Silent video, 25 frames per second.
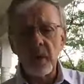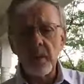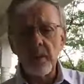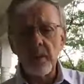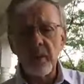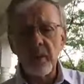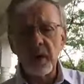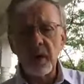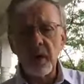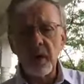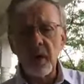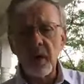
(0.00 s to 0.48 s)

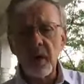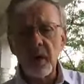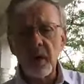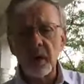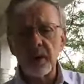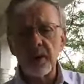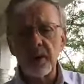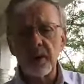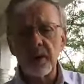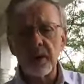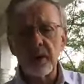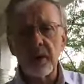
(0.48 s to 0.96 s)

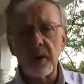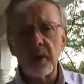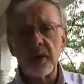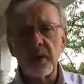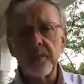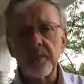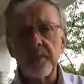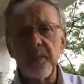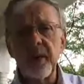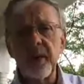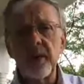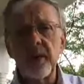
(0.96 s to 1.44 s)
Because the
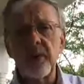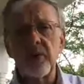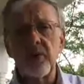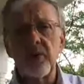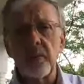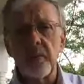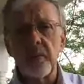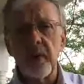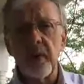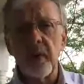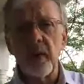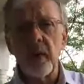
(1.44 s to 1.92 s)

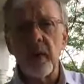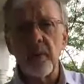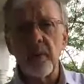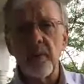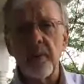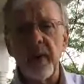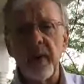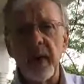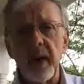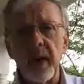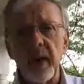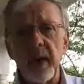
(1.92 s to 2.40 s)
spiritual part of
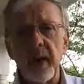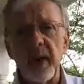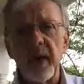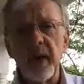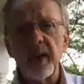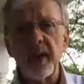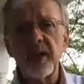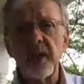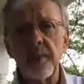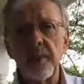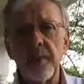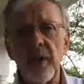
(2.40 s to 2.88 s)
man,
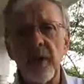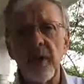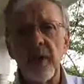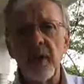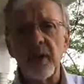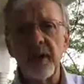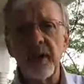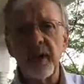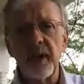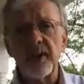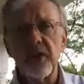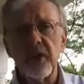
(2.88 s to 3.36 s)
that's the
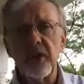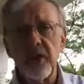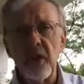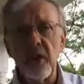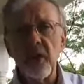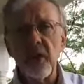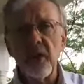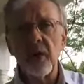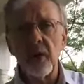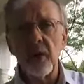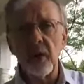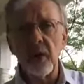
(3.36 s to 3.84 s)
part that's
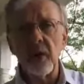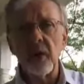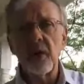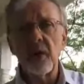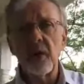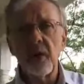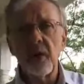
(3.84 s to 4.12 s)
eternal.